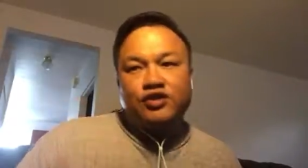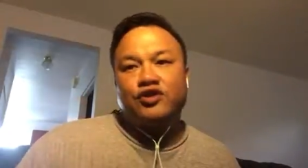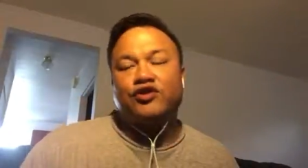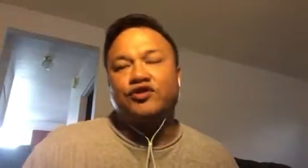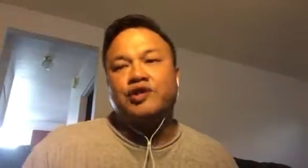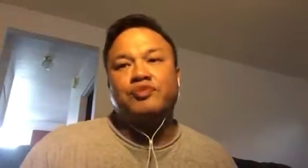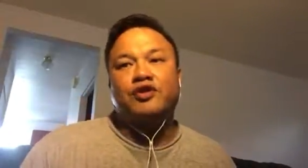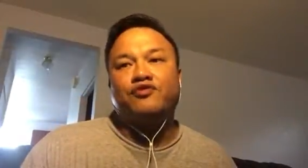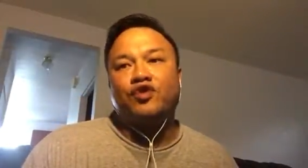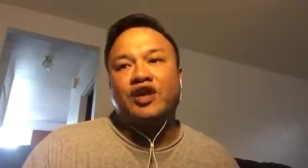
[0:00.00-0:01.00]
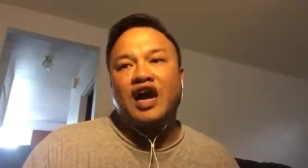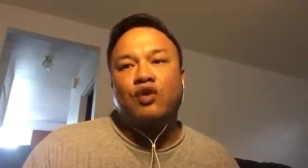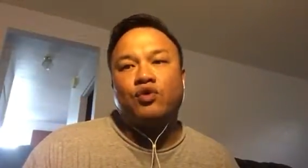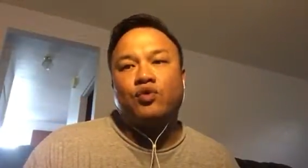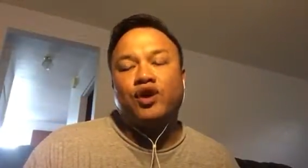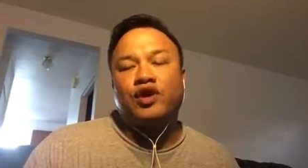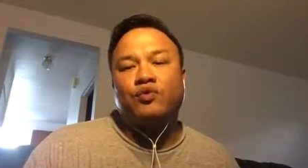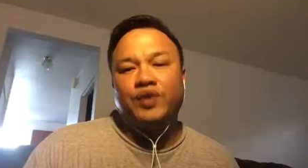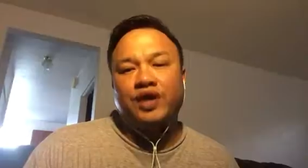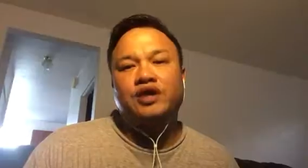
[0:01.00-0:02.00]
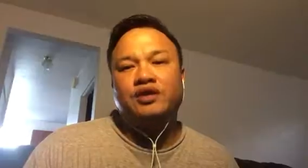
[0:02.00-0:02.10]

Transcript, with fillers: know your typical 40-hour work week